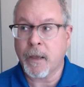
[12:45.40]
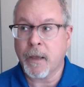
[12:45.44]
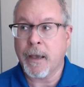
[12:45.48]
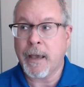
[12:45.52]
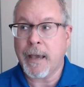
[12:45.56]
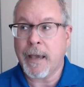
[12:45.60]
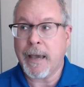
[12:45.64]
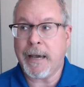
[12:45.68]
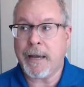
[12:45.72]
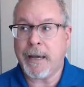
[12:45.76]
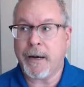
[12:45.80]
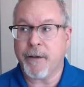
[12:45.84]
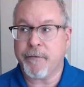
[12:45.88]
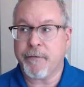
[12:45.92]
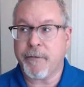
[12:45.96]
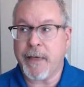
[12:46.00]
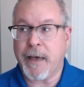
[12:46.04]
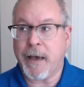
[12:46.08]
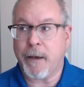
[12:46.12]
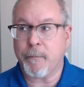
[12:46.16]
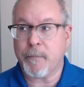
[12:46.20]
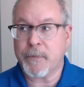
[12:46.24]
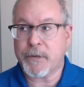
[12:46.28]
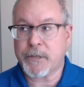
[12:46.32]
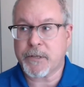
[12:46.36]
and if
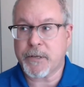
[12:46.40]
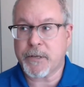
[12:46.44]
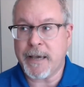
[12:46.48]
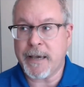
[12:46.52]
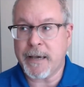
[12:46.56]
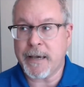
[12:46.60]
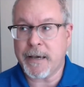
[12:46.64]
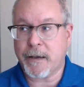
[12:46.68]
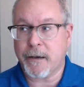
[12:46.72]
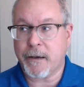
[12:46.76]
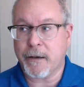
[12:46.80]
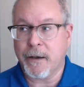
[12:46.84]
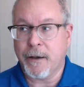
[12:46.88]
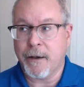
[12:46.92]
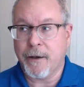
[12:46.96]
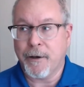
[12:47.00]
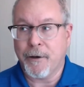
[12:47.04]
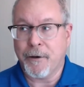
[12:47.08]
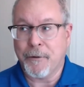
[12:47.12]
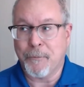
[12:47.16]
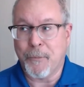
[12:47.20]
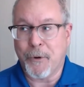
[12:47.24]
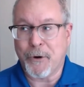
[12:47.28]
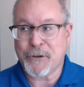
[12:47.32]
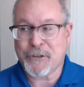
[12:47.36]
that mistake
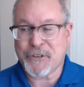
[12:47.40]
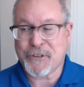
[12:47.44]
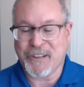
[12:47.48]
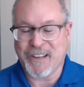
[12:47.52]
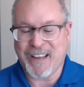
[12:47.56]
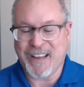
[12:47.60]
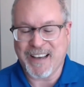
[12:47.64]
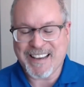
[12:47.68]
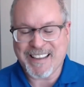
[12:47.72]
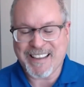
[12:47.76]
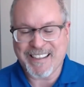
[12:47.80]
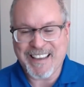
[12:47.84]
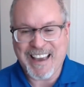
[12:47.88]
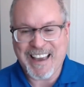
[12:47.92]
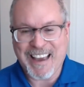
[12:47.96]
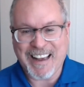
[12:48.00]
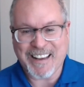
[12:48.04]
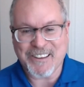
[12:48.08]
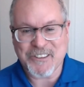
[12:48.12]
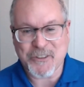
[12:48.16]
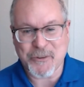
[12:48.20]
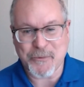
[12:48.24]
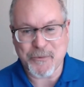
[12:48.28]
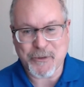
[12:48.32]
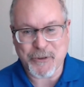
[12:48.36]
most likely
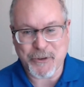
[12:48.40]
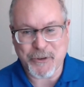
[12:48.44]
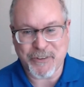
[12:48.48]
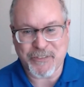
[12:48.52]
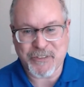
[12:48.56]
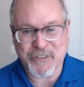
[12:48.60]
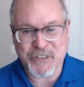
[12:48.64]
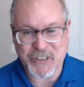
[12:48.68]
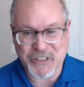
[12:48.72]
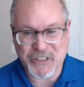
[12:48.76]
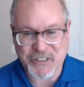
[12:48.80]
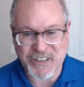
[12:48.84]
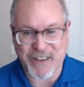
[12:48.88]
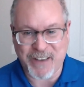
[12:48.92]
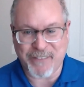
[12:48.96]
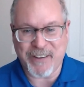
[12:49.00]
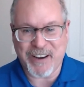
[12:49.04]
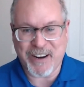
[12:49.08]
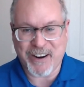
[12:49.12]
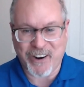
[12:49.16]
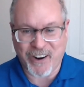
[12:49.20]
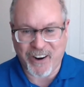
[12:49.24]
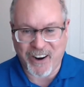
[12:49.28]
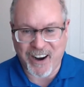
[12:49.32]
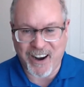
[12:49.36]
had some sort of
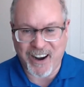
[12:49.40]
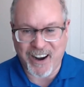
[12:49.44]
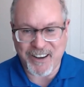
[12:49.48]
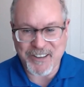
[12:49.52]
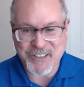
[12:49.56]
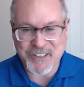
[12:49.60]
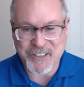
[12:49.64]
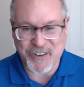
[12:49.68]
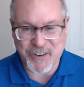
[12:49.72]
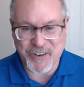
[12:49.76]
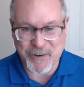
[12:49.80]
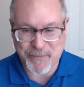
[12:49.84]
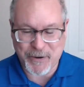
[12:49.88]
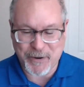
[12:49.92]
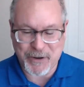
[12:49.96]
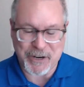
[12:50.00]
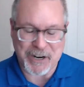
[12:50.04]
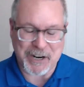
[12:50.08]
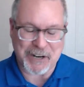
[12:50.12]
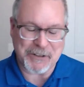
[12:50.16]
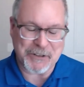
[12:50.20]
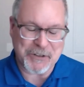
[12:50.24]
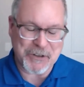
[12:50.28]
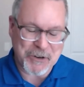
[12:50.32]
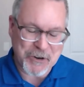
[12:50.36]
systemic cause and you put
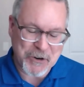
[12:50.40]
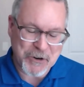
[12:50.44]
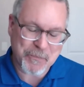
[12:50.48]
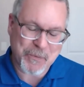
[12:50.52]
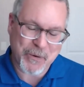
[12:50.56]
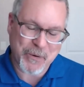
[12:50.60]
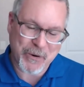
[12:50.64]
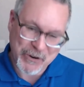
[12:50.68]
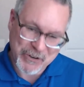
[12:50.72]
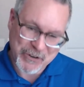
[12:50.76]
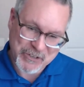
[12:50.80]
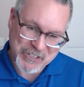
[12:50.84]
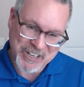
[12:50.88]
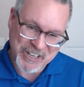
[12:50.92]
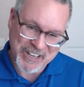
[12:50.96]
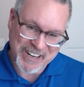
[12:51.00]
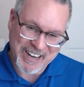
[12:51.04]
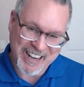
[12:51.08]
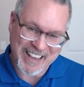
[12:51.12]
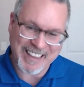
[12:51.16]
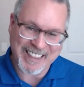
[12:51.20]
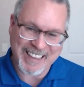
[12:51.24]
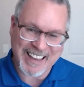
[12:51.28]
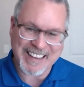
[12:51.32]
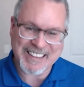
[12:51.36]
a new person
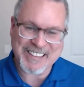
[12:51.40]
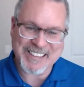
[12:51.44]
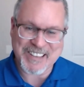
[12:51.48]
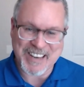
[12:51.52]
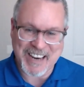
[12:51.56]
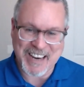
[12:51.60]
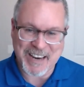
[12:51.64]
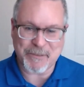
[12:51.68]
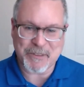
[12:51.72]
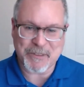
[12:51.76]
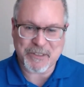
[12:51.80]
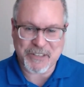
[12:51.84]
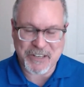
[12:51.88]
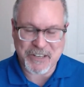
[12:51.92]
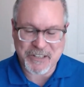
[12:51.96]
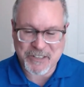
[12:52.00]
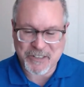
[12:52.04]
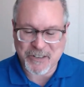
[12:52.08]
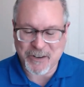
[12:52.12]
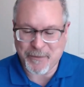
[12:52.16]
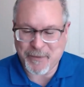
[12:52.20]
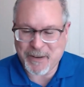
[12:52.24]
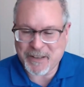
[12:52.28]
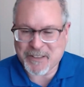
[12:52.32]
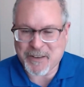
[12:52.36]
in that same
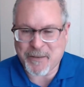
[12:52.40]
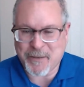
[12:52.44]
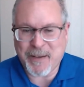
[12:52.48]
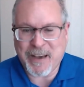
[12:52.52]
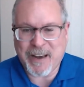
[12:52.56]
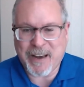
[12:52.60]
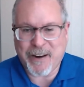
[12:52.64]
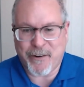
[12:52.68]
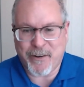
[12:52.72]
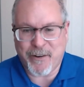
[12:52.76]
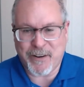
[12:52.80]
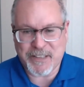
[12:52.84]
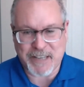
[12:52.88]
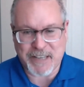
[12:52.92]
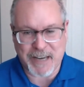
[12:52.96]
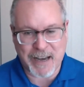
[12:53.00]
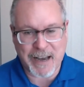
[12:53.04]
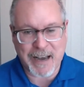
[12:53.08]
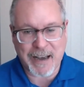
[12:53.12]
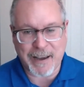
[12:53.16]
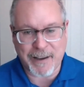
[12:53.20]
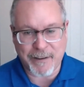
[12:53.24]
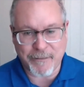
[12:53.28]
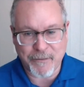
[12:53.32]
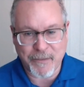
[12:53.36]
system, it's a matter of
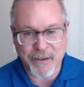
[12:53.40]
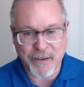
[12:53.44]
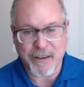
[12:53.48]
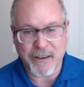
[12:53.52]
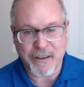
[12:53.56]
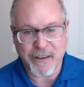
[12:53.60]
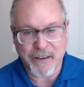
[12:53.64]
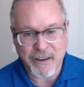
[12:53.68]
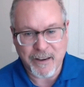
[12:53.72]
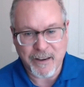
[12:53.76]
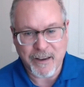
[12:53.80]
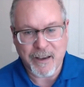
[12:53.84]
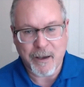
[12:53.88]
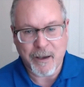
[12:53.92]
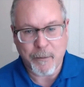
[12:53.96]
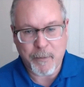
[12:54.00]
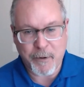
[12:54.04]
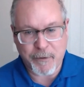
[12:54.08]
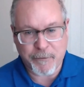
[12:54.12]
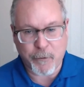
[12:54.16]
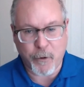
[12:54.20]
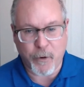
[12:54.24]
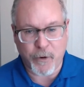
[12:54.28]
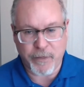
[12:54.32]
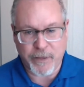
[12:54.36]
time
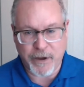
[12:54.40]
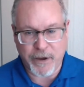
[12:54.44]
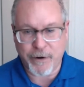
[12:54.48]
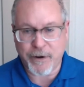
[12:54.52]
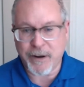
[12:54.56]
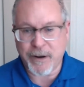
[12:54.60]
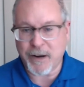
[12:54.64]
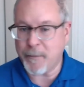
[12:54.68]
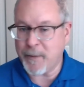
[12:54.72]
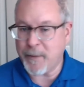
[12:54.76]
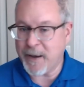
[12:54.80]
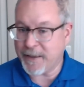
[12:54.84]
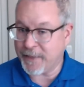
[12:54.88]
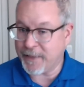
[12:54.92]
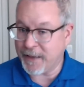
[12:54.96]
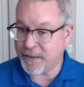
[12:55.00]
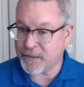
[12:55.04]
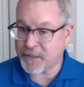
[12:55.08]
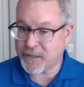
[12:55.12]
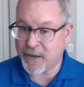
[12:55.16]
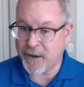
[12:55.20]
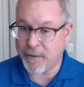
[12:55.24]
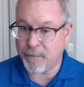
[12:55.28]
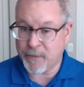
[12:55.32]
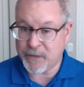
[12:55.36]
before they're going to make that
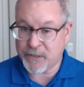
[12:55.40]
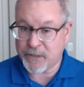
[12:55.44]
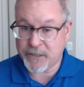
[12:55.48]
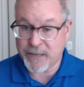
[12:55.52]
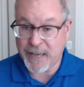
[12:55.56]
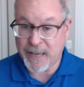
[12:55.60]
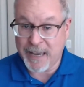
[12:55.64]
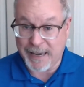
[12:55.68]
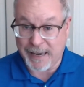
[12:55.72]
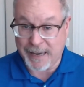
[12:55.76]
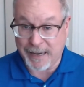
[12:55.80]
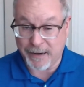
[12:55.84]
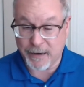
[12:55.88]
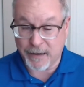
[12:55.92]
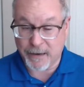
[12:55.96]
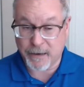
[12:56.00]
same mistake.